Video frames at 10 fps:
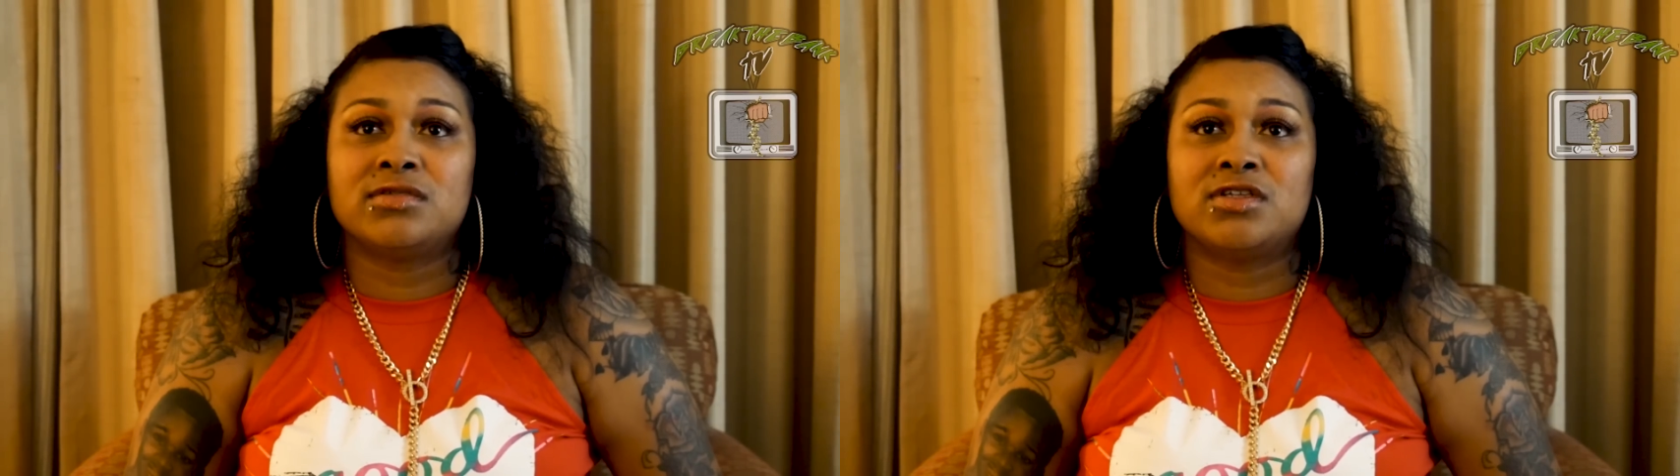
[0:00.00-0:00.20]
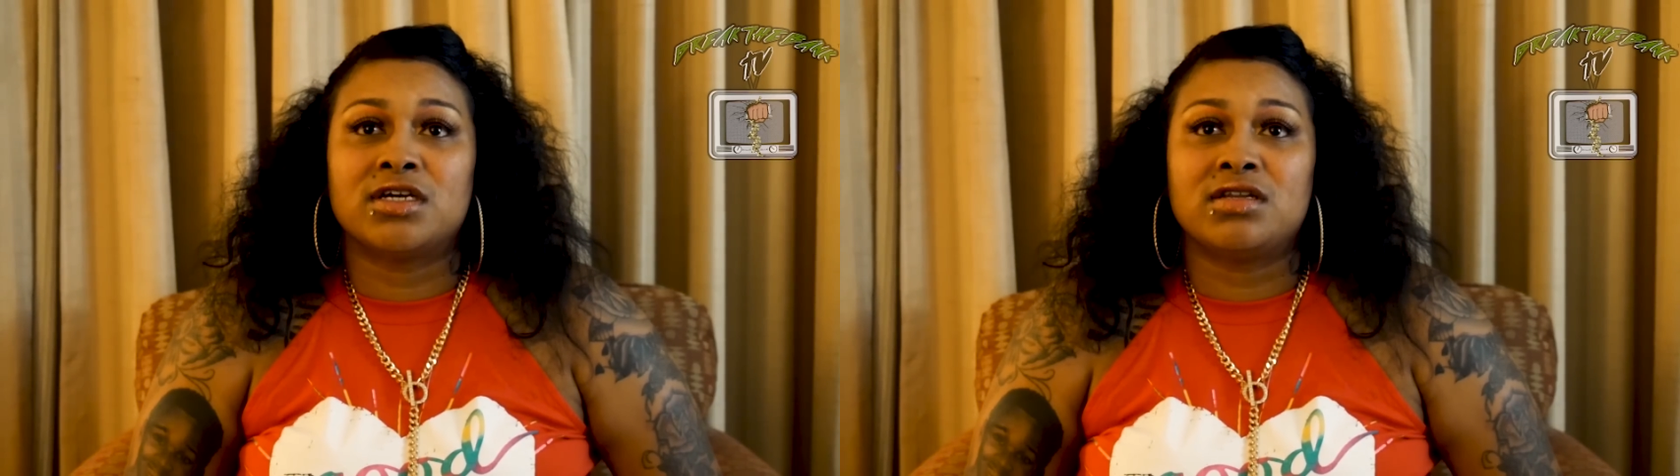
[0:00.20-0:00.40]

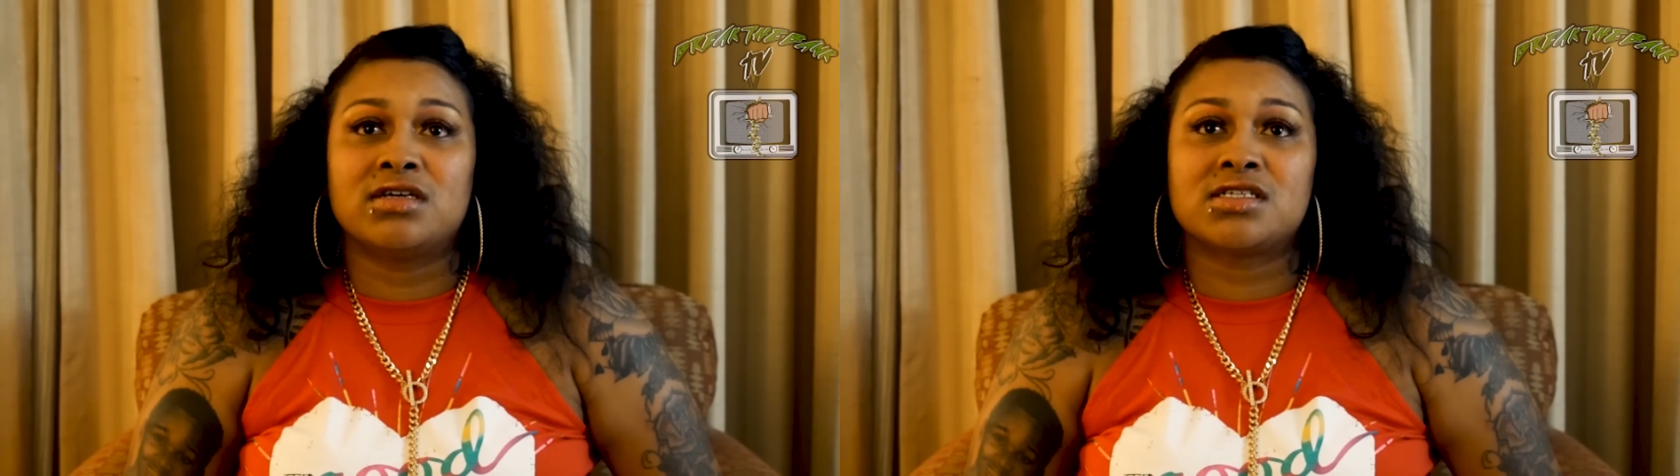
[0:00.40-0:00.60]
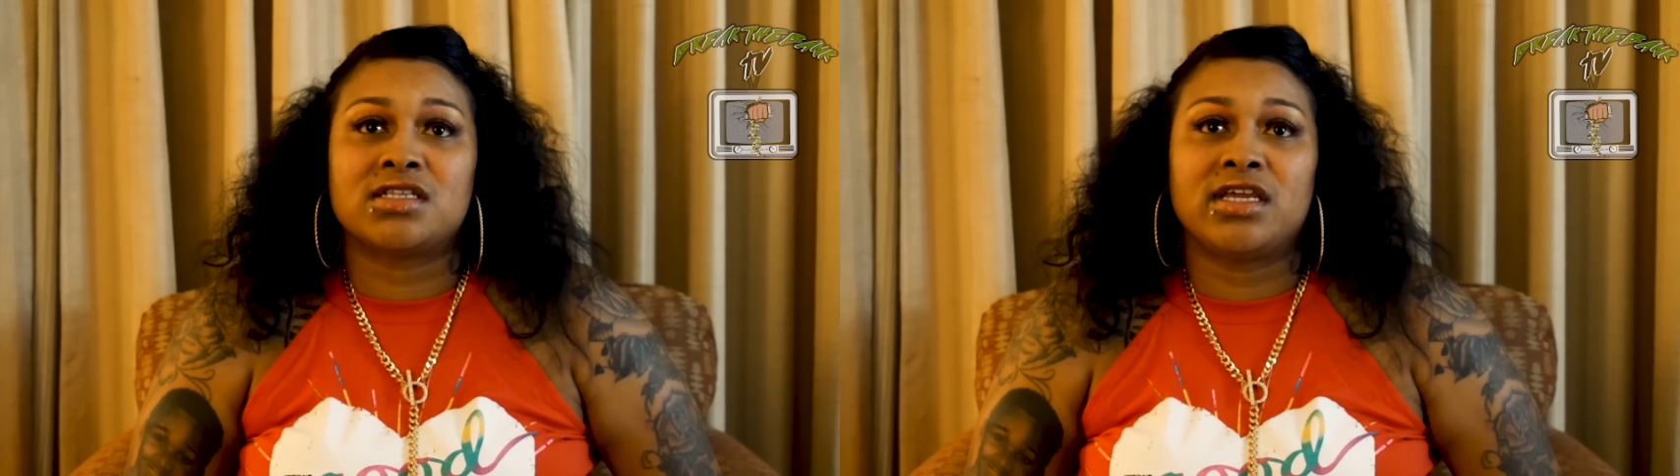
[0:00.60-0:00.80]

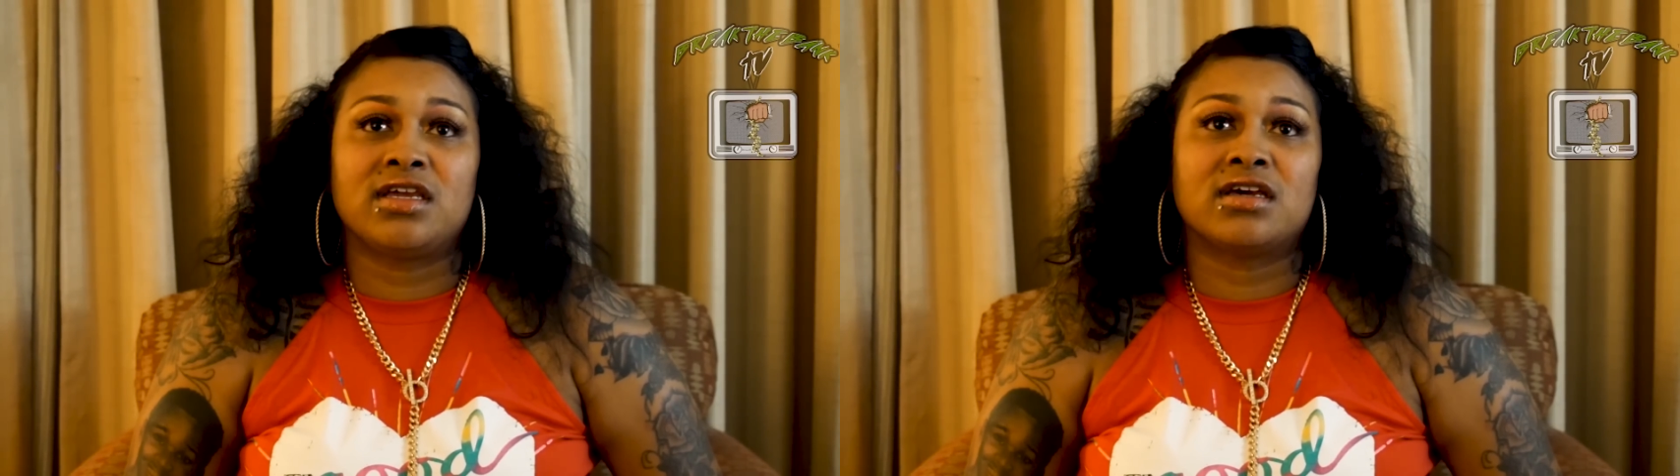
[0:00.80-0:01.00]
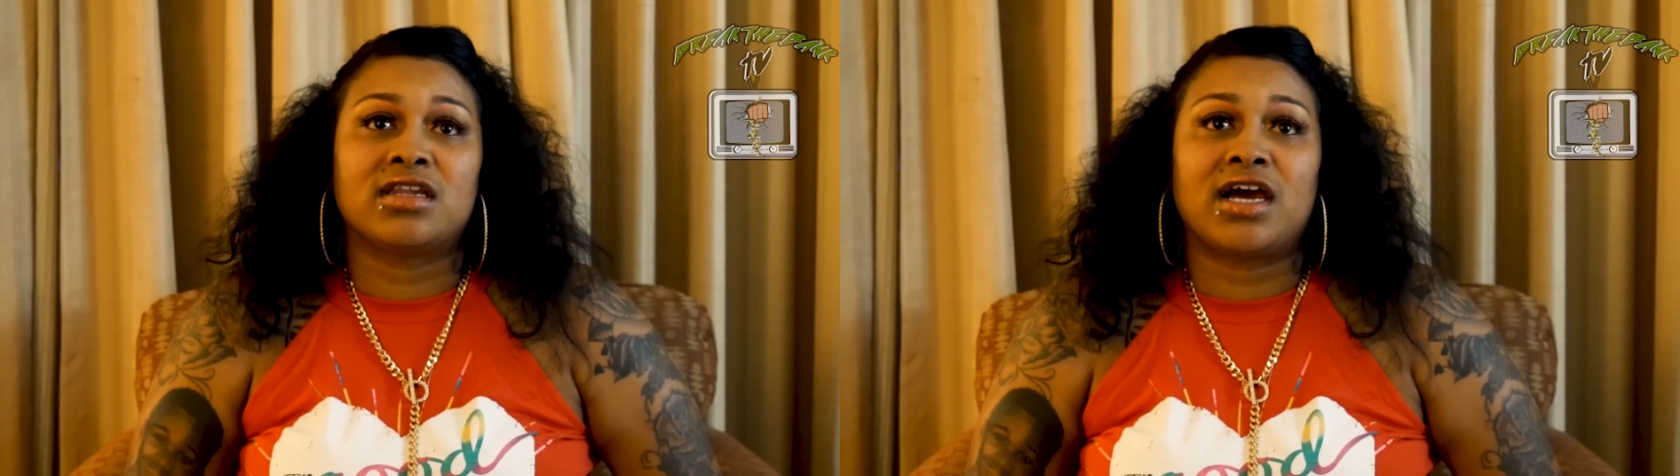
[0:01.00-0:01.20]
little
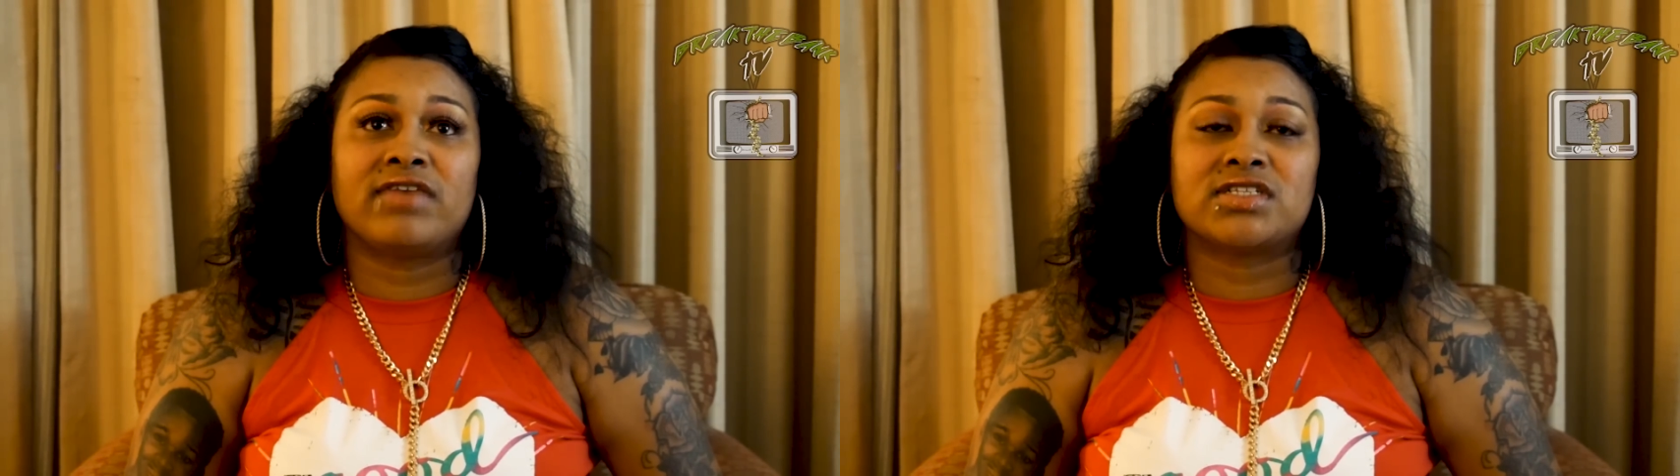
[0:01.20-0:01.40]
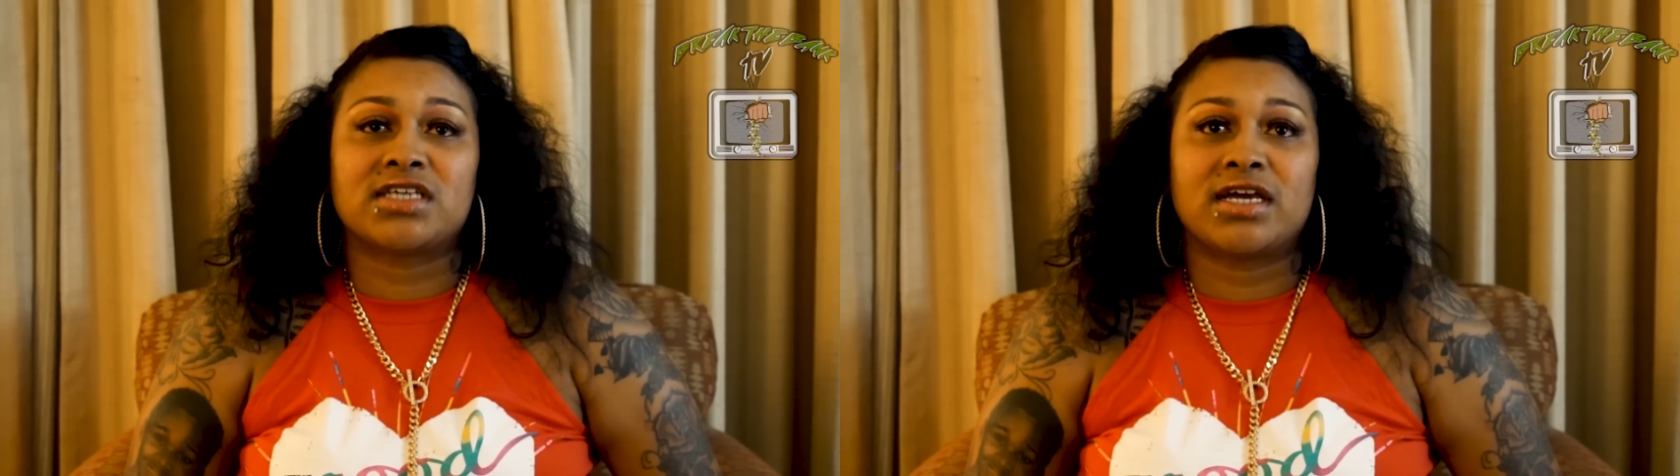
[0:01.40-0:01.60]
sneaky
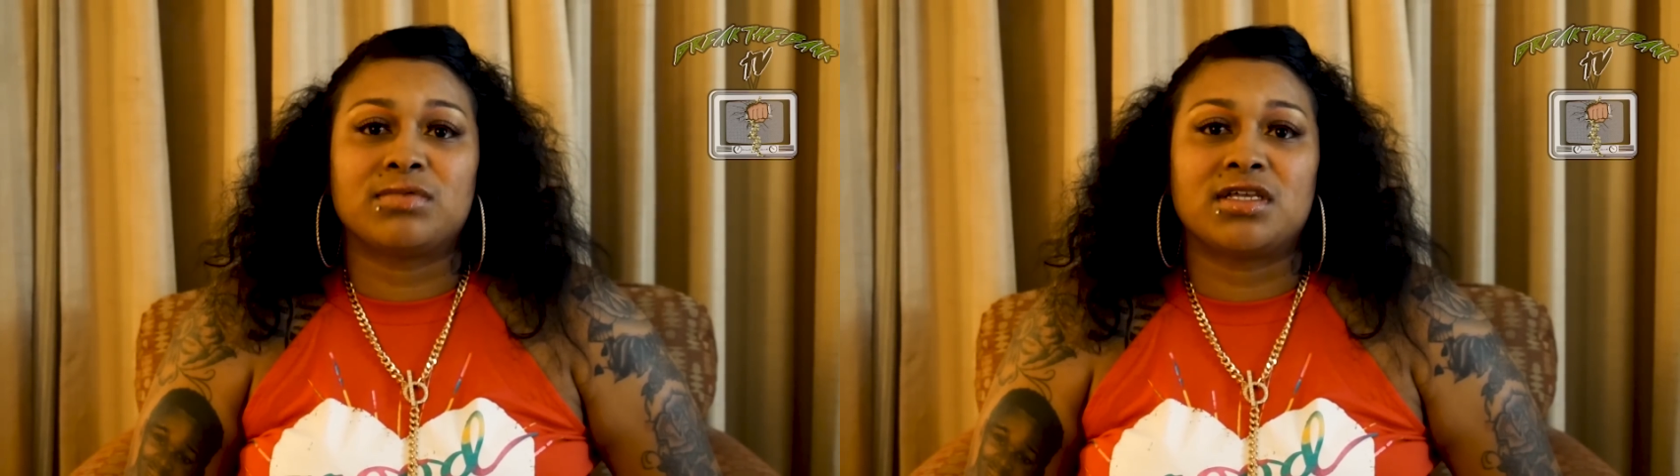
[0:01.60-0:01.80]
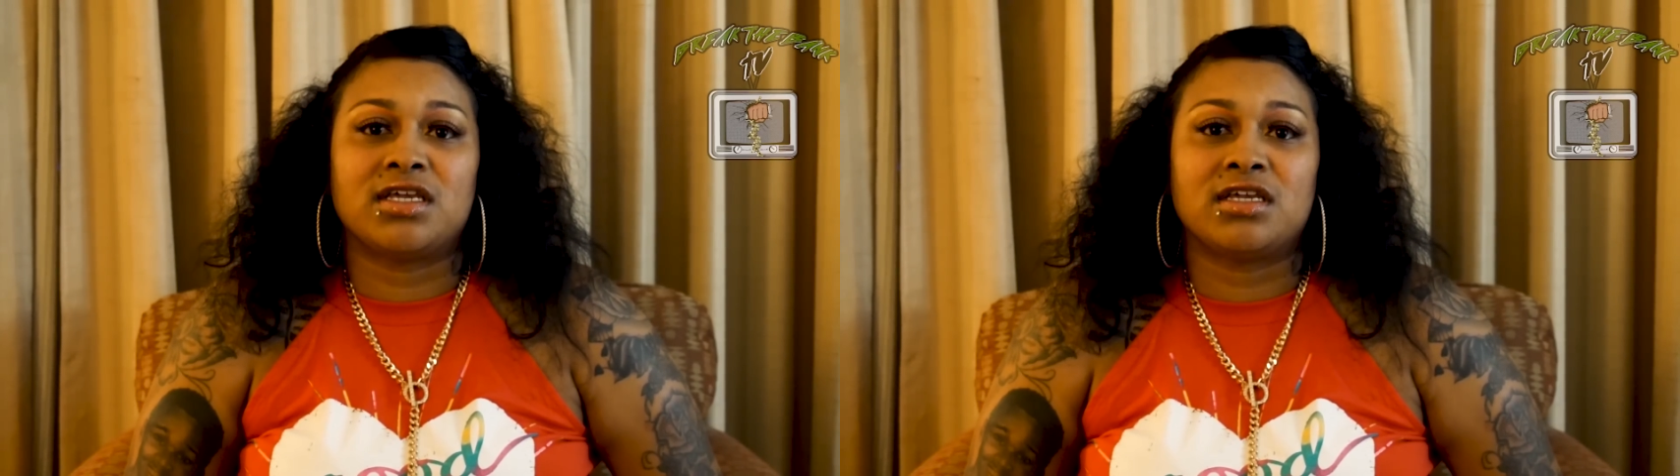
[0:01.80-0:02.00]
conniving
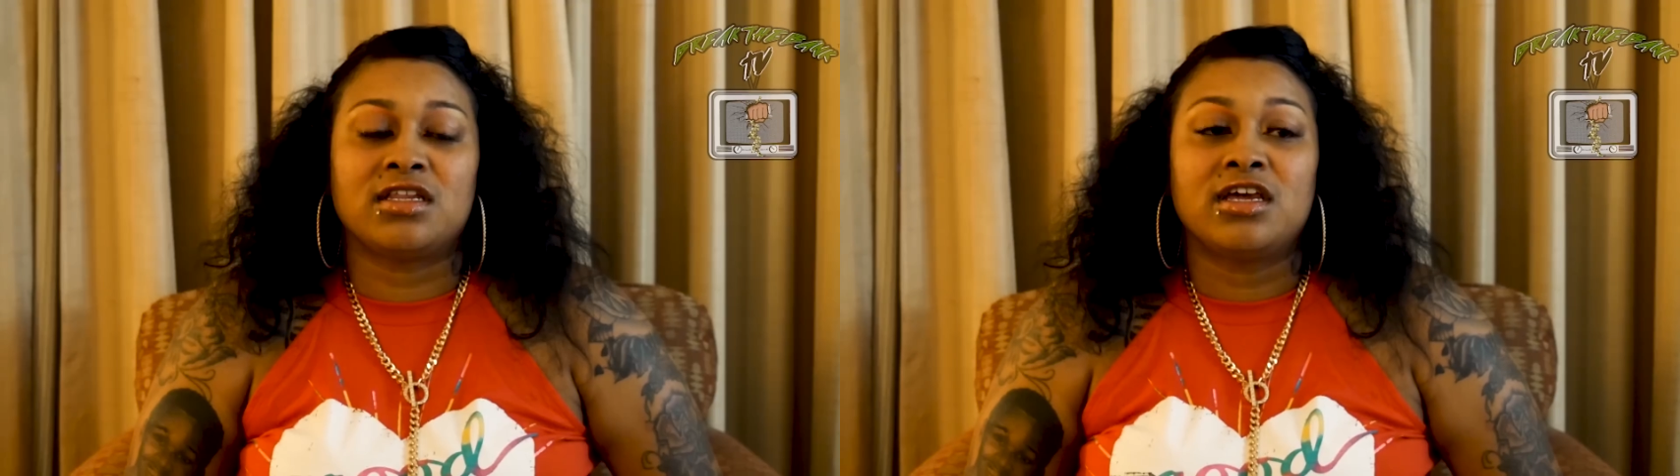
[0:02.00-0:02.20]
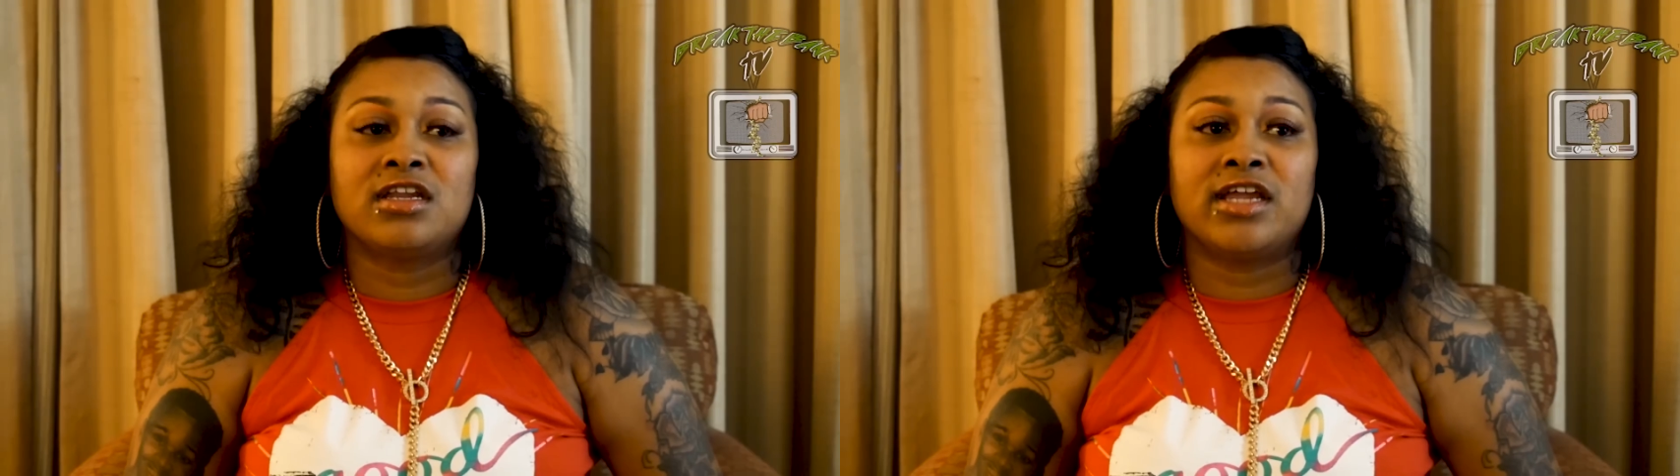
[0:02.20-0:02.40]
type thing.